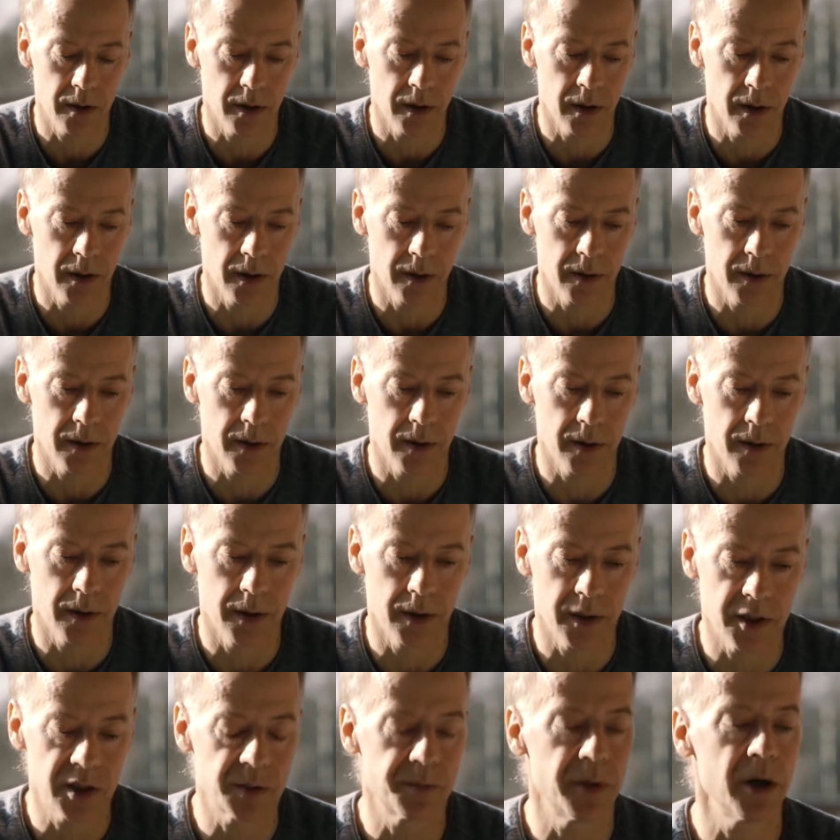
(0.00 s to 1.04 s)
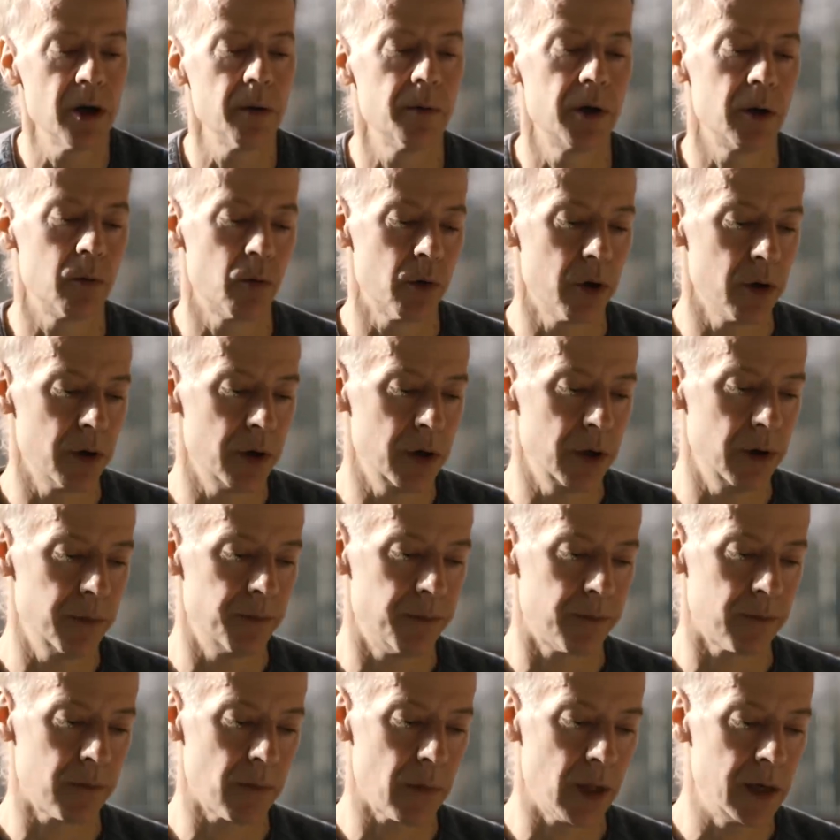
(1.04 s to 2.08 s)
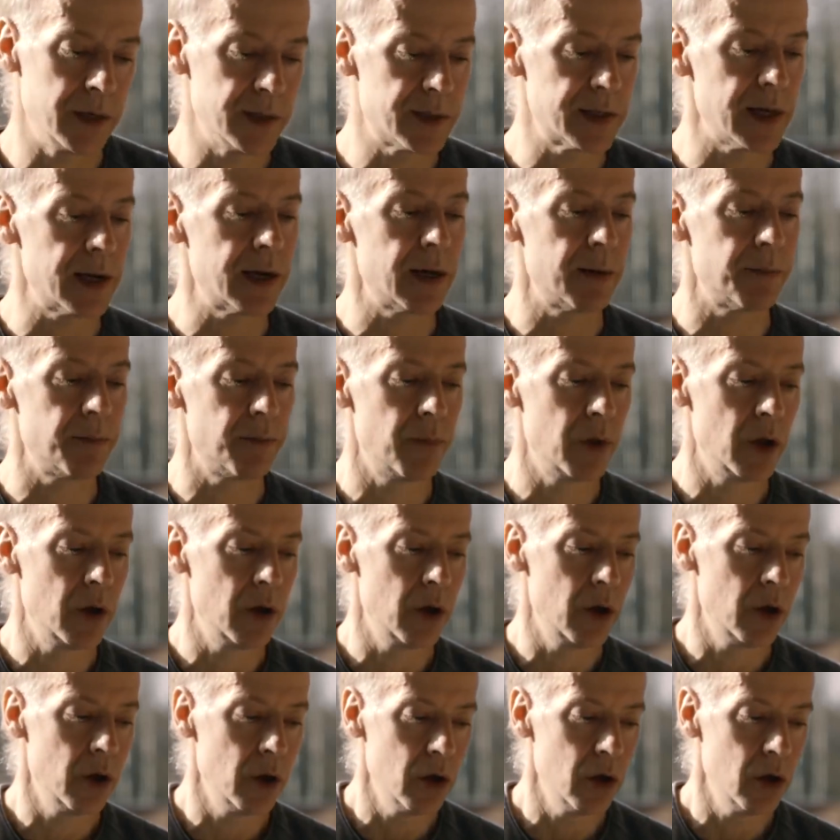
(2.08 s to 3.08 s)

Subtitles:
an experiment where he set up